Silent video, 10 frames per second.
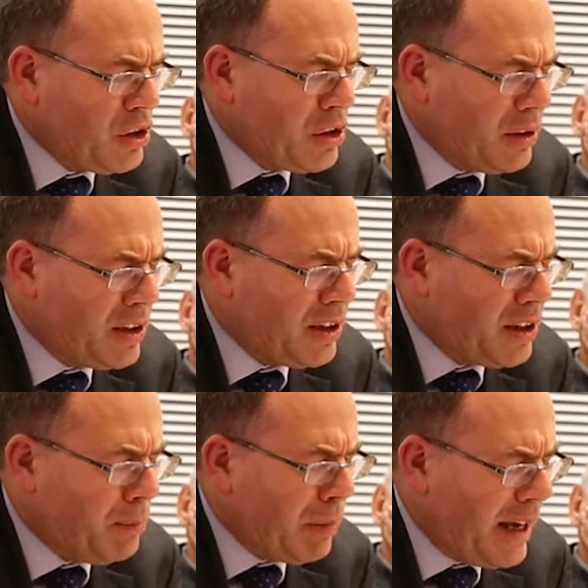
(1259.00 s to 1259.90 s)

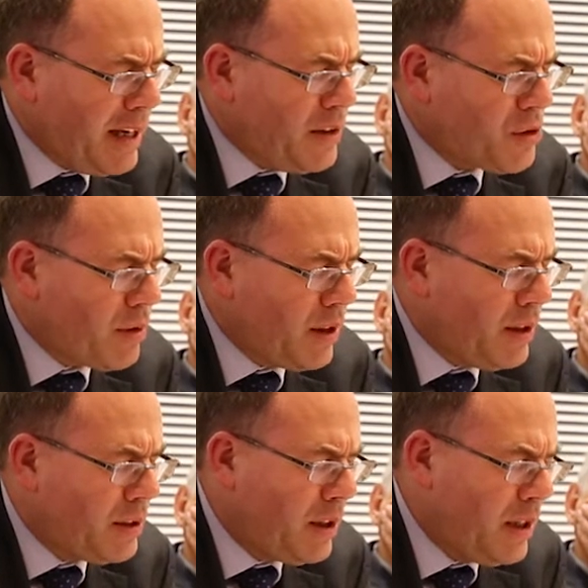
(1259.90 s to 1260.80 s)
can play in this
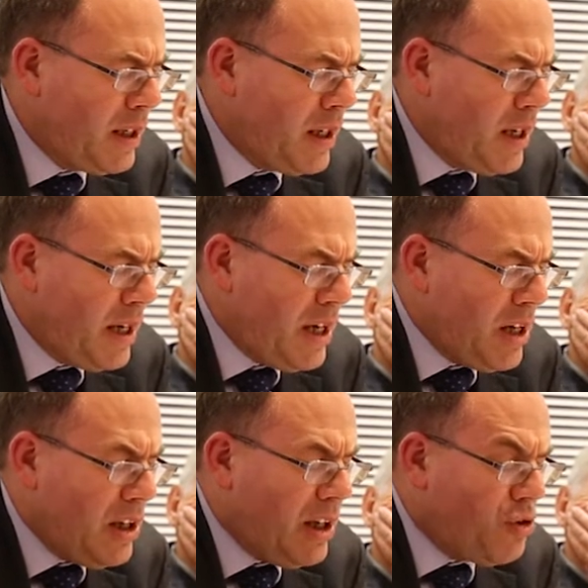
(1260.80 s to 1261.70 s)
regard.
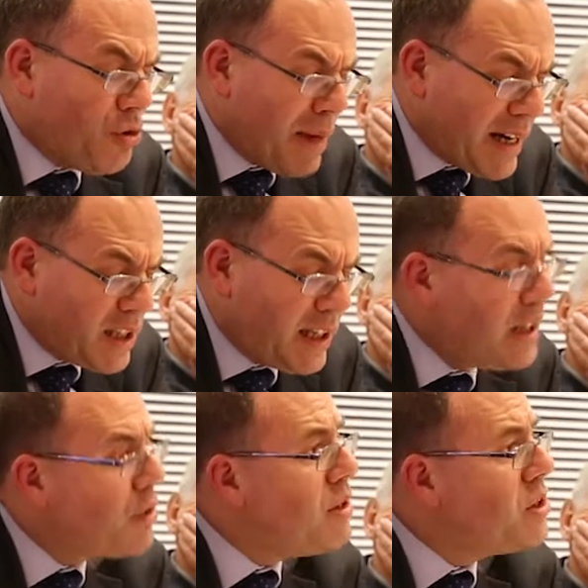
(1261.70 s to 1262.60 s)
A dramatic
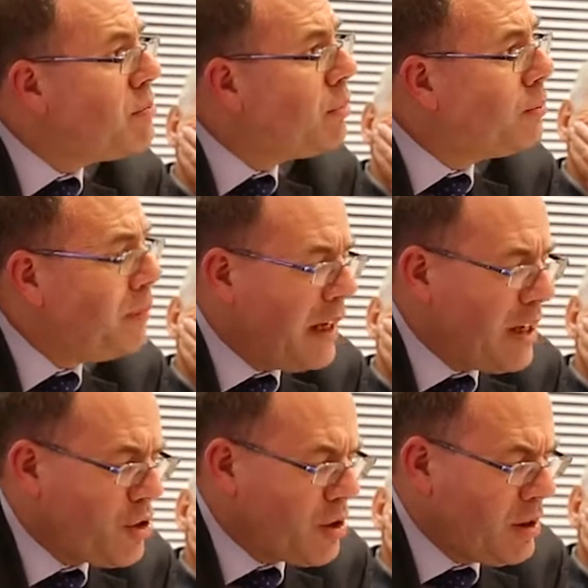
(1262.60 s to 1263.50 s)
increase in
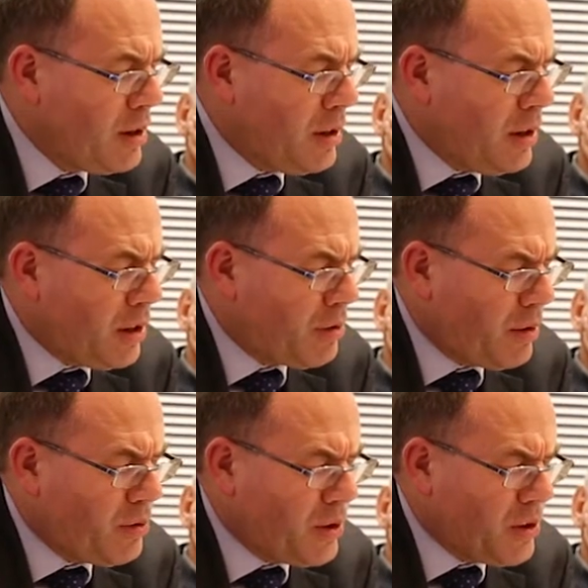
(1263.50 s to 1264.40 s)
population
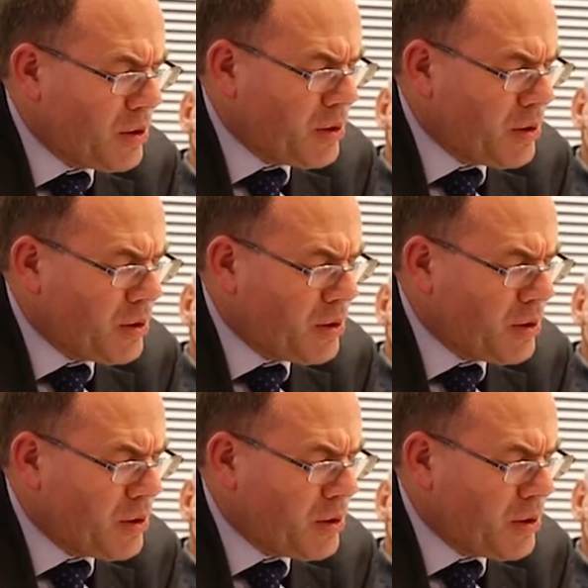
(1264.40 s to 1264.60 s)
growth since